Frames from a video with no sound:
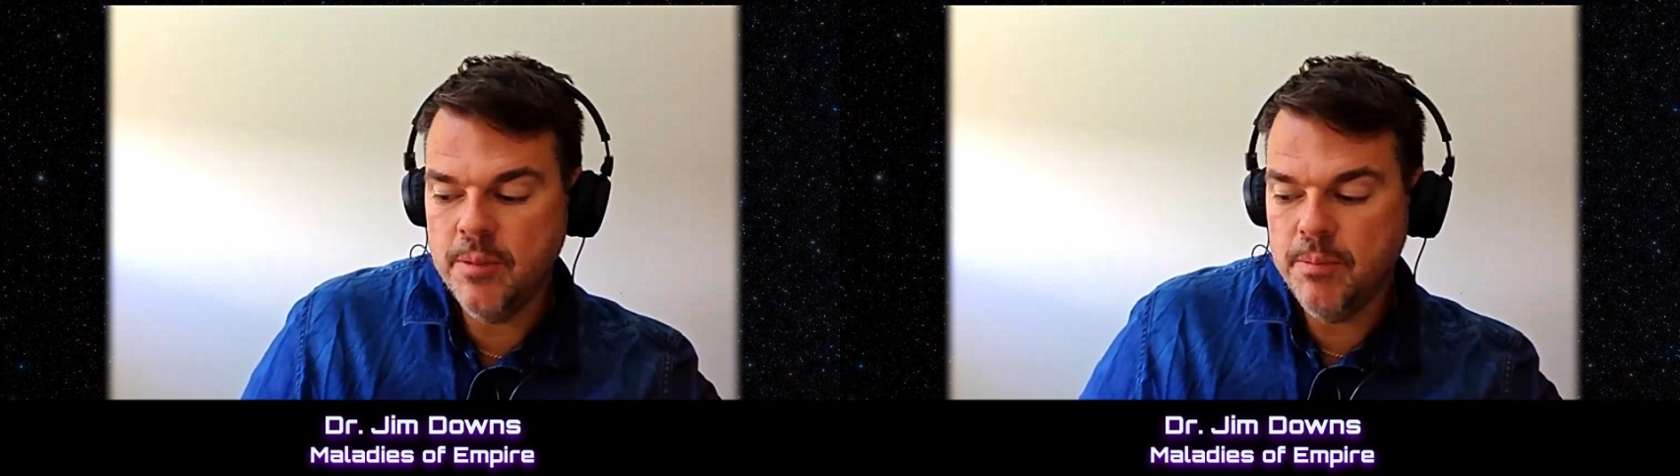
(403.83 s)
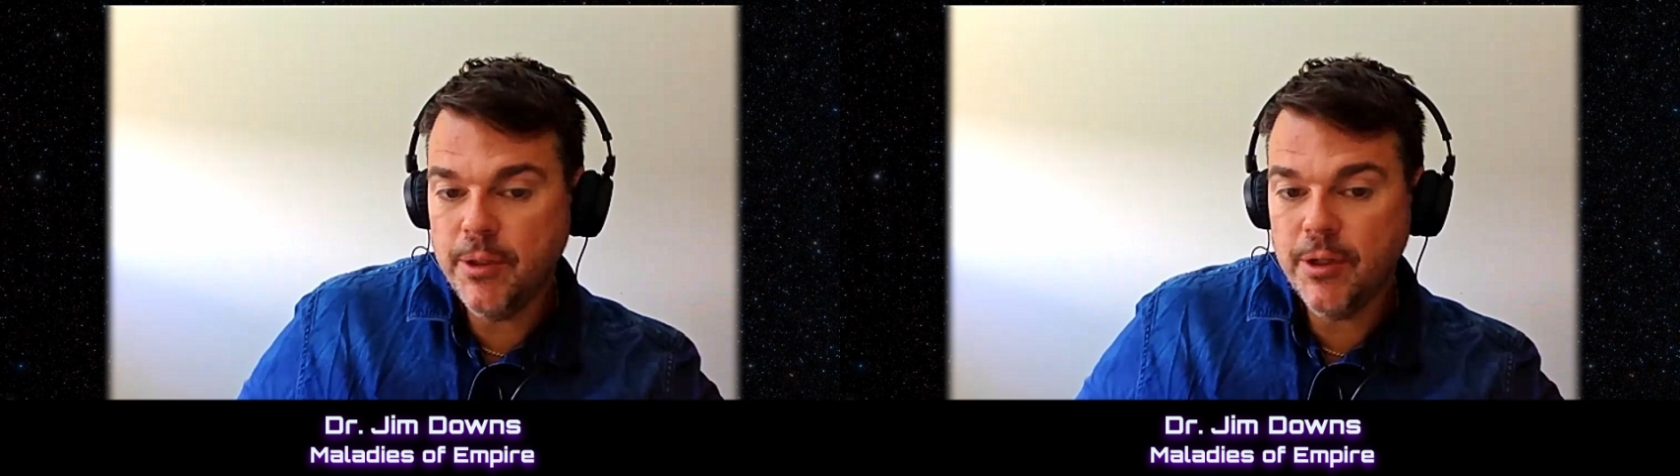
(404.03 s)

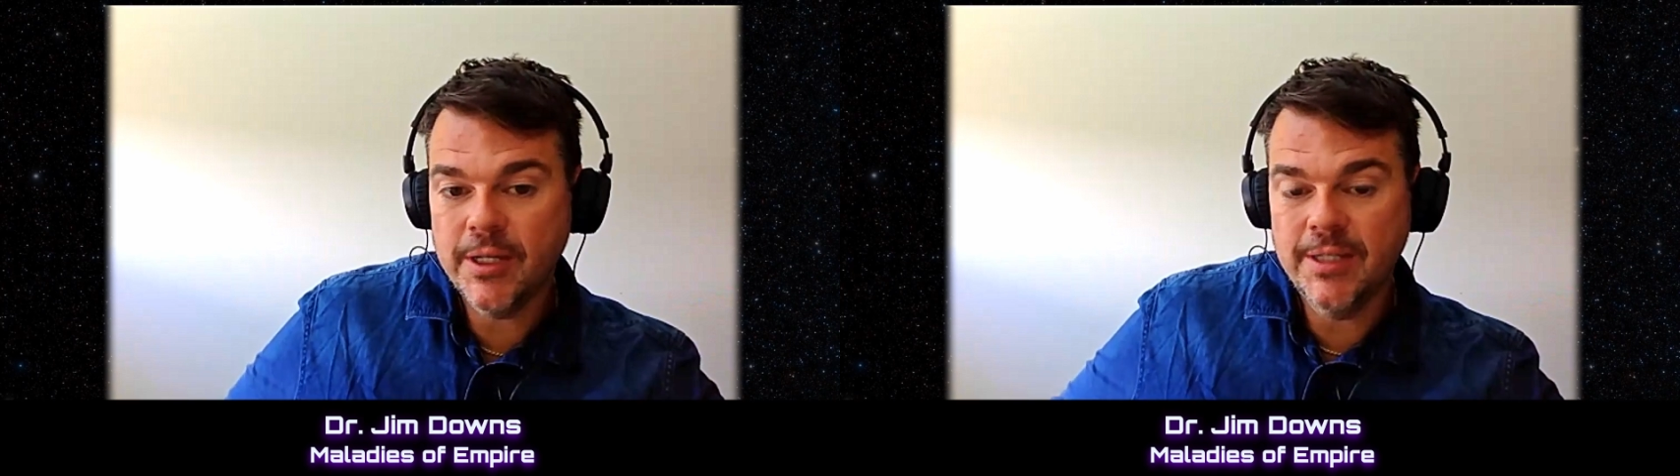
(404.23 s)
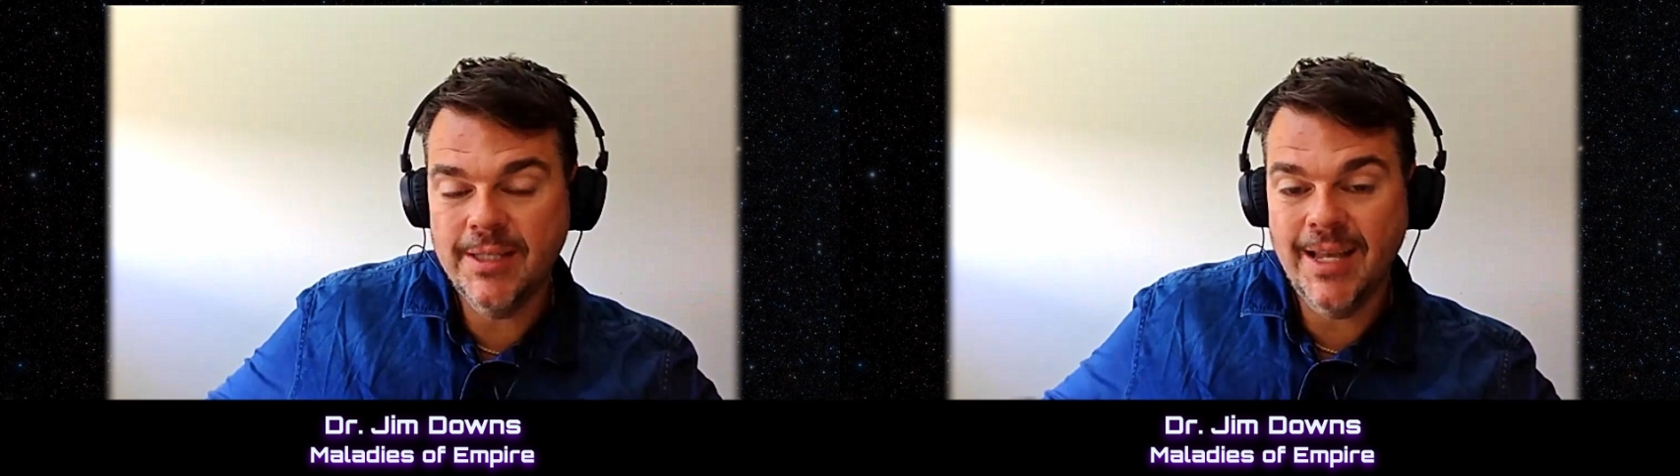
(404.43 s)
book
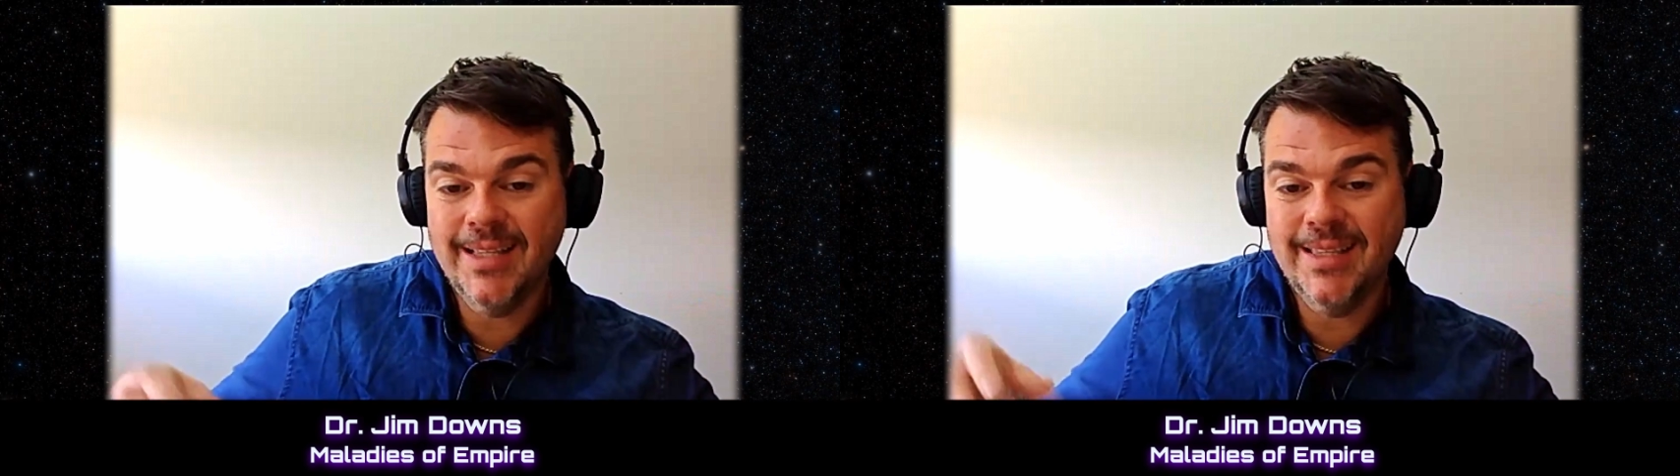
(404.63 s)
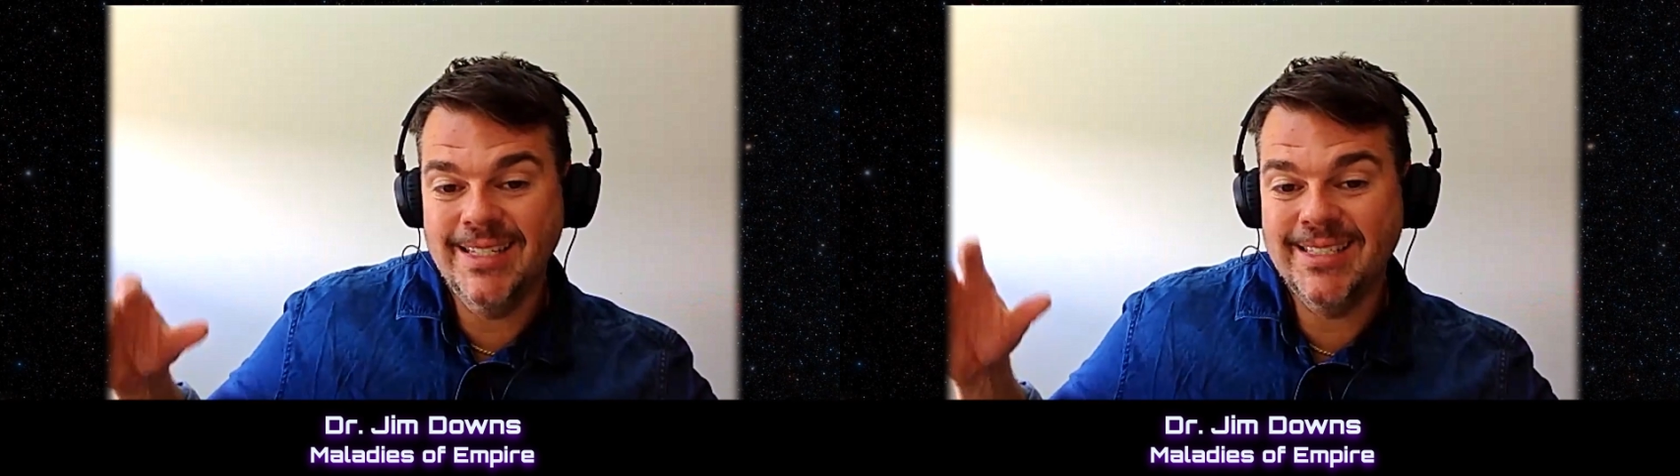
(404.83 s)
is that
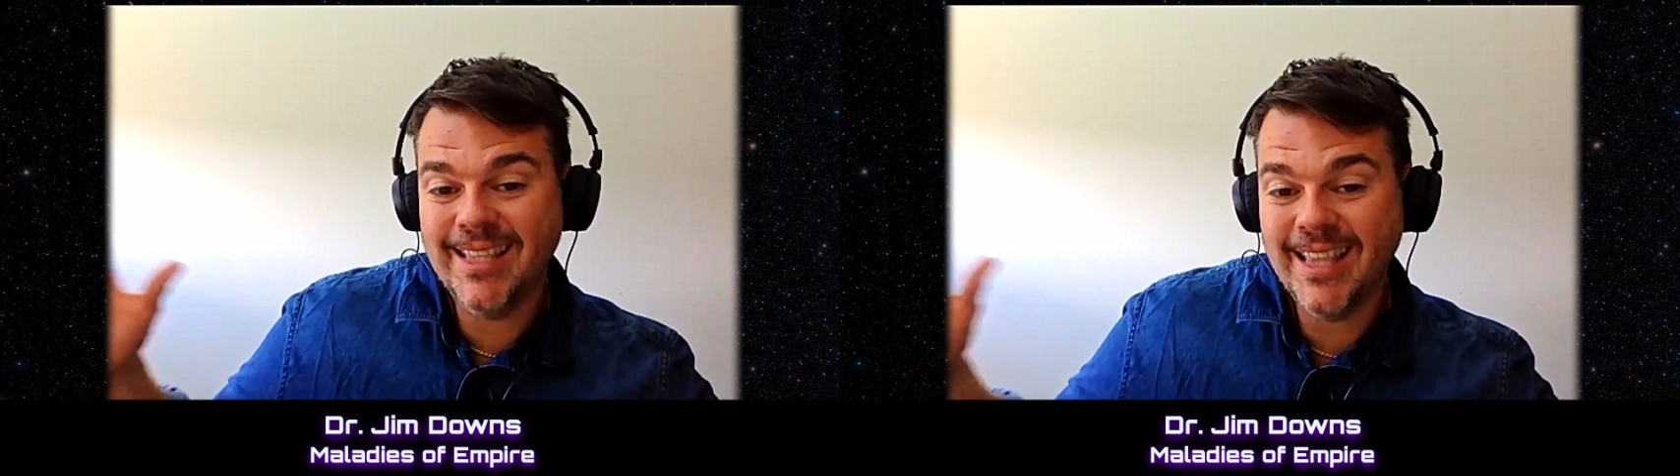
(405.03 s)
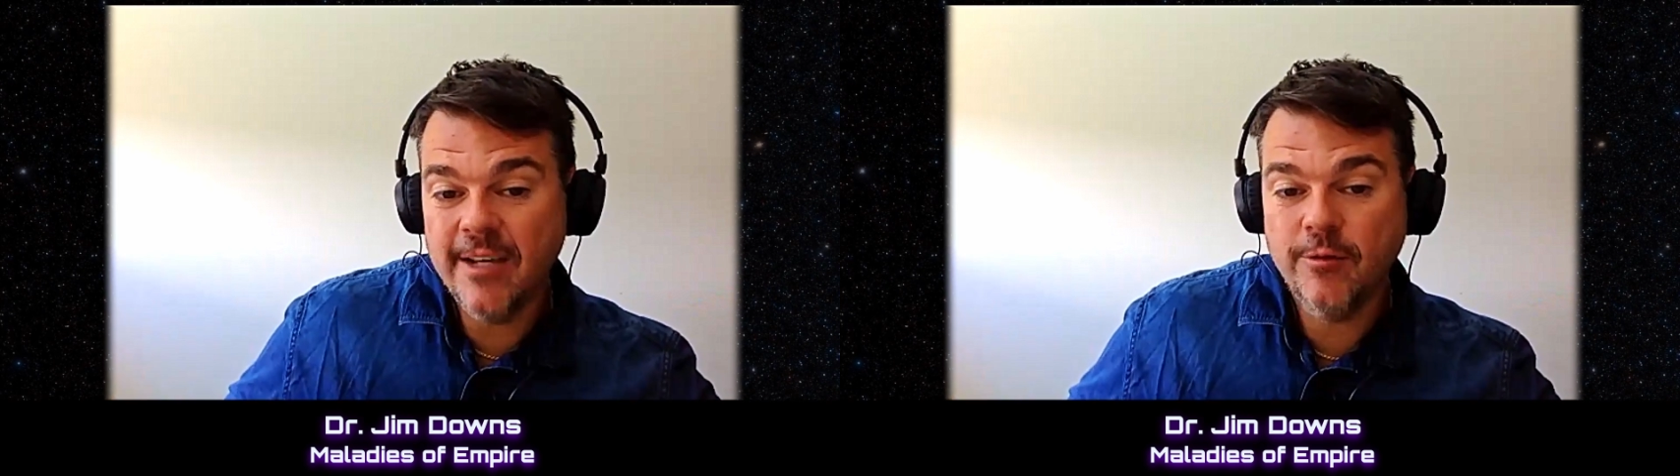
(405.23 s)
the
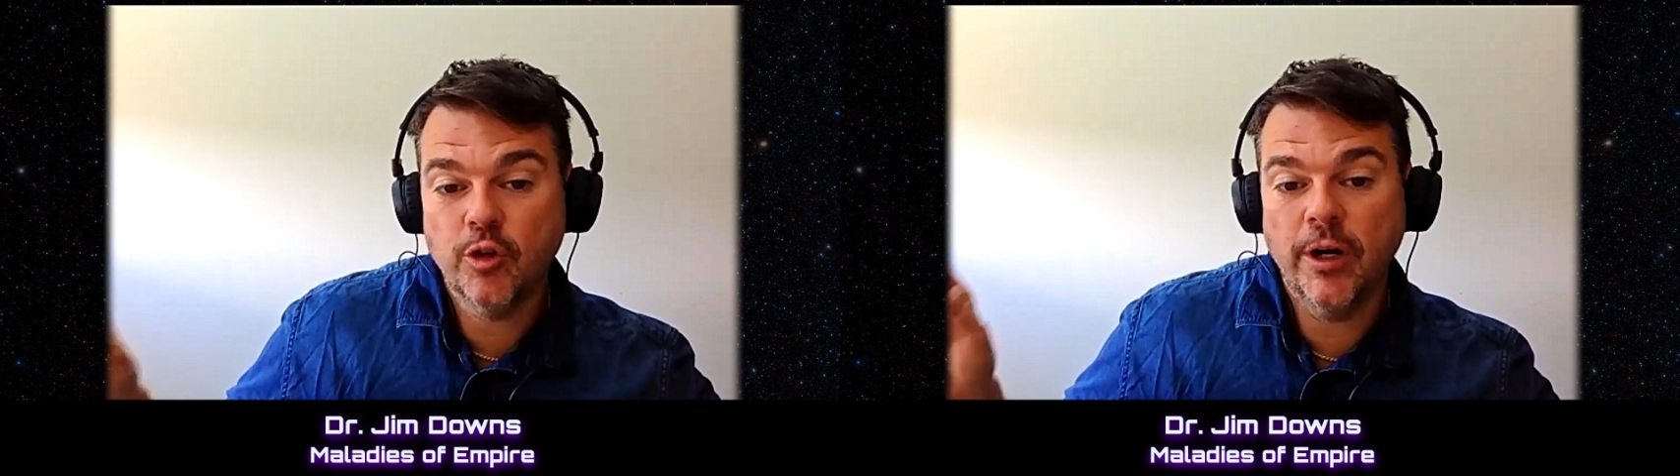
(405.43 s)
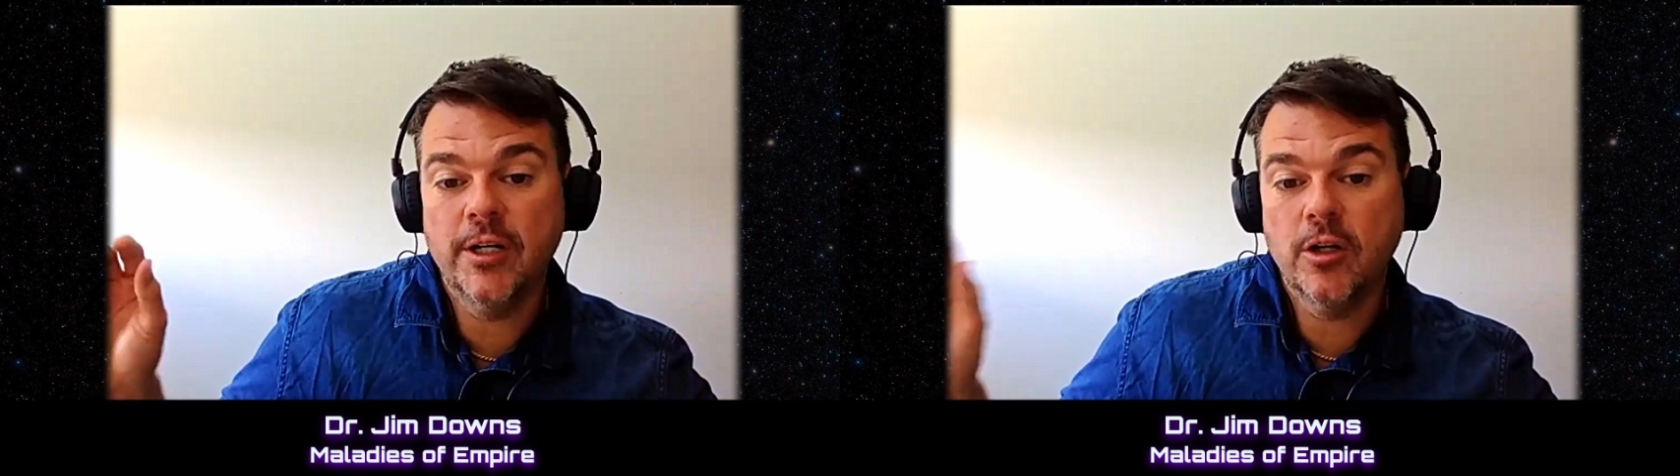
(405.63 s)
slave trade,